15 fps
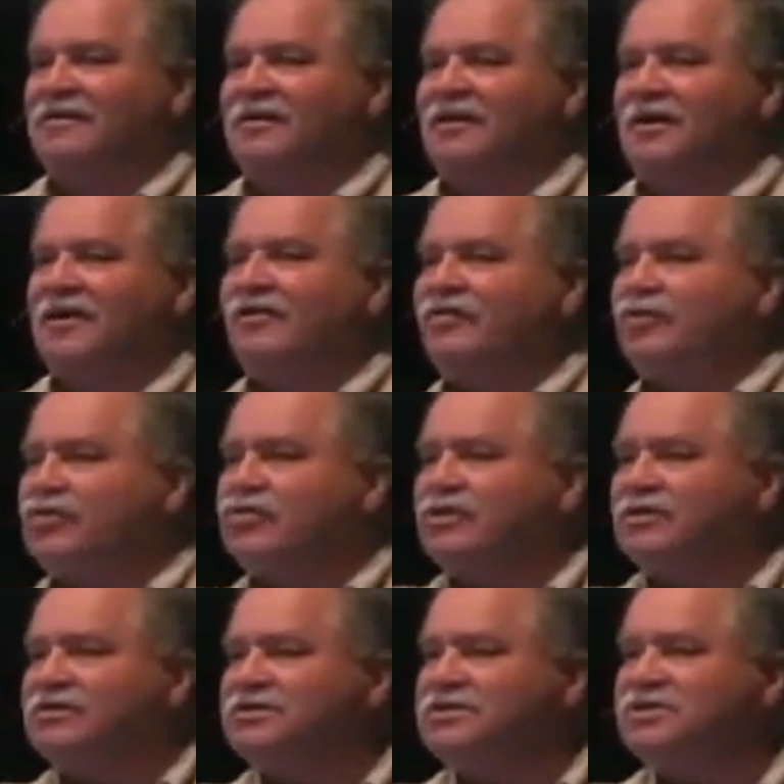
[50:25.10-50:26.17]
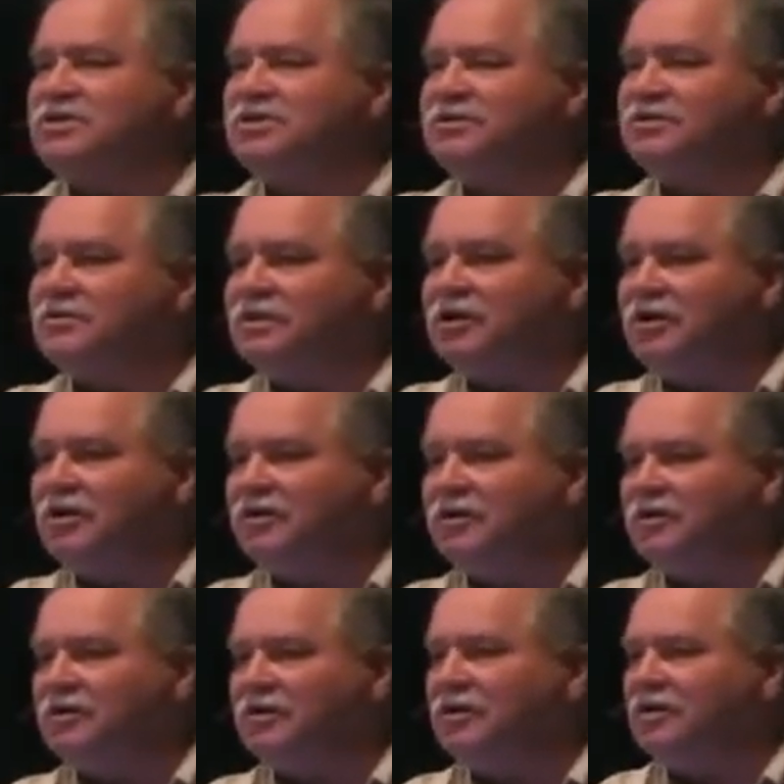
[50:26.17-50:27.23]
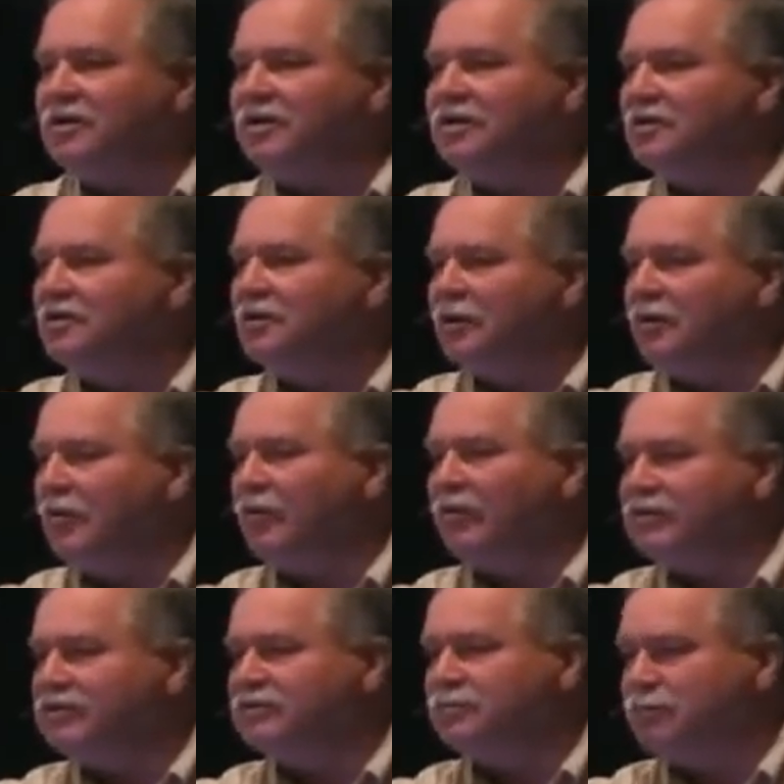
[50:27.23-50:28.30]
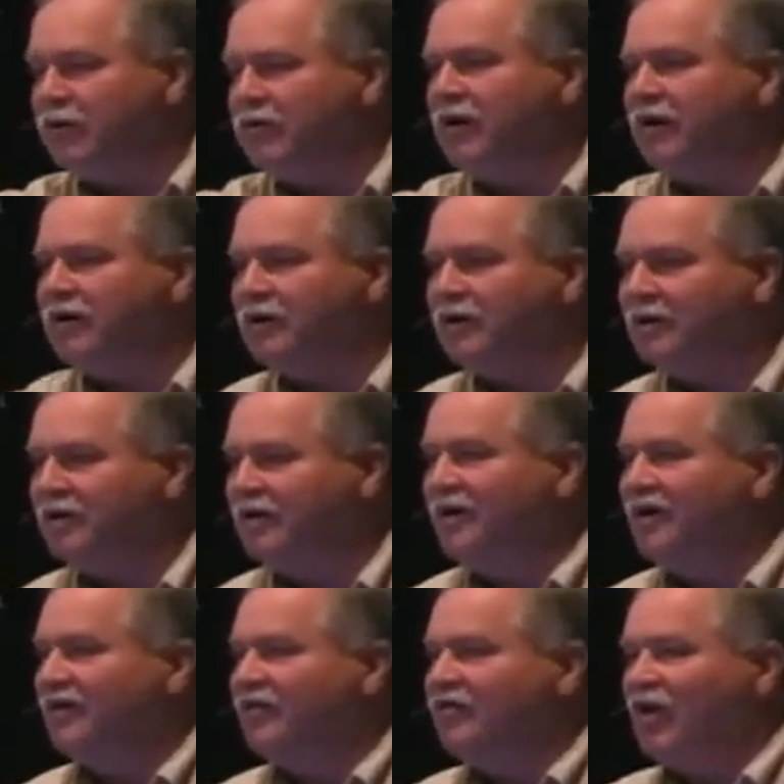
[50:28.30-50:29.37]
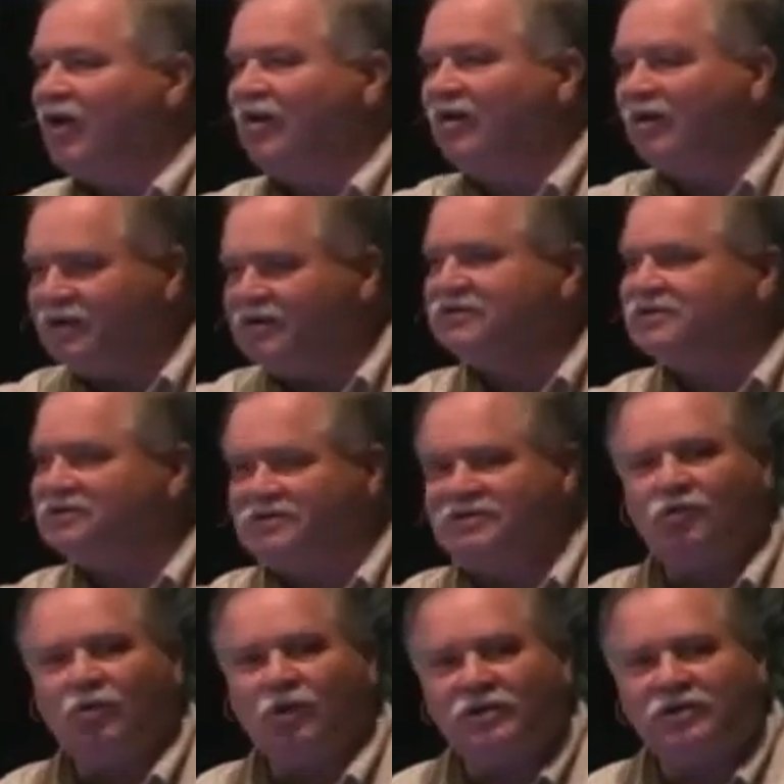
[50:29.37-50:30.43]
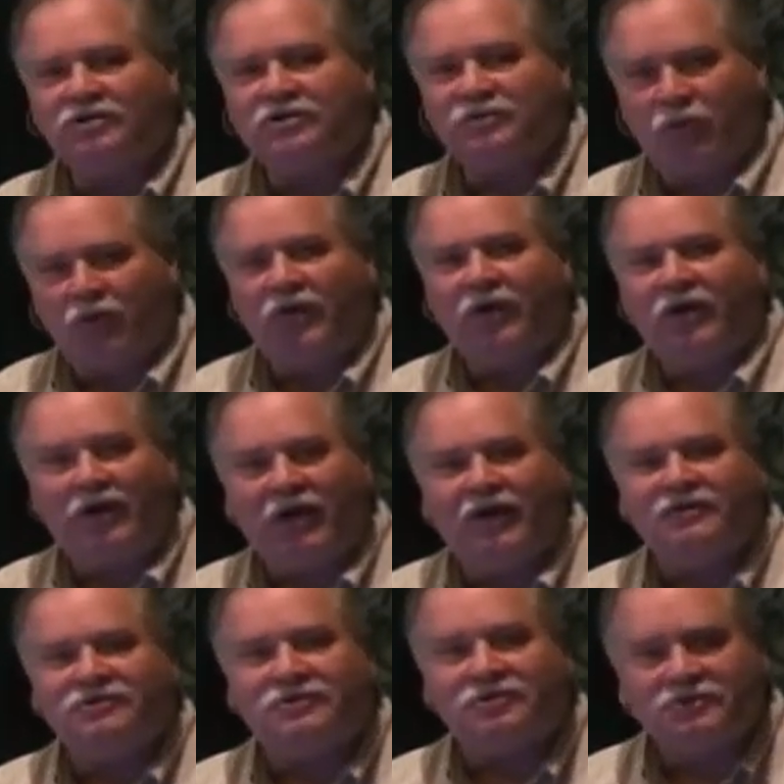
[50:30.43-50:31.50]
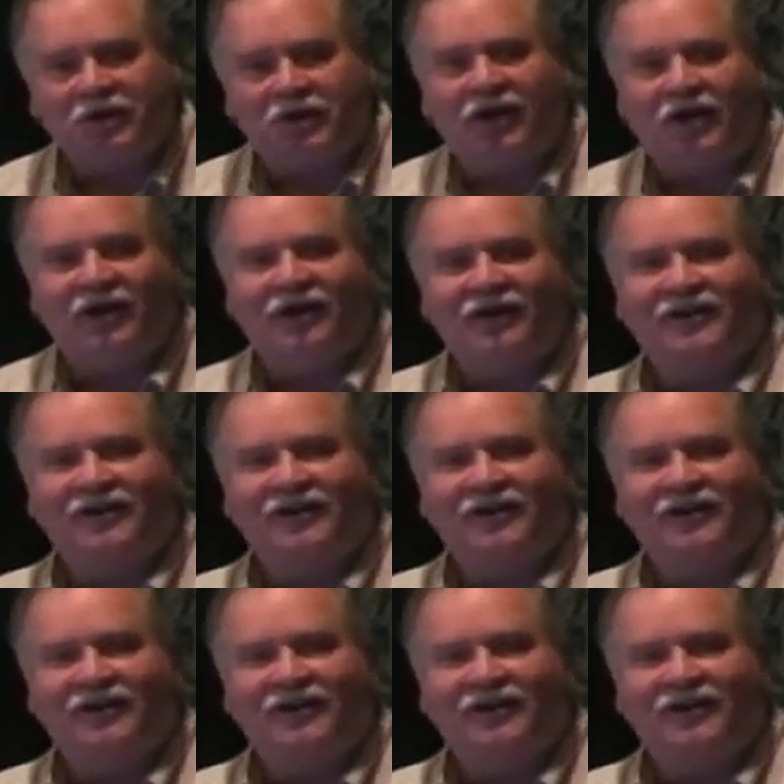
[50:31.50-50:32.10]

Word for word: and if you can still hear in the Holy Spirit, then listen to what the Spirit has to say.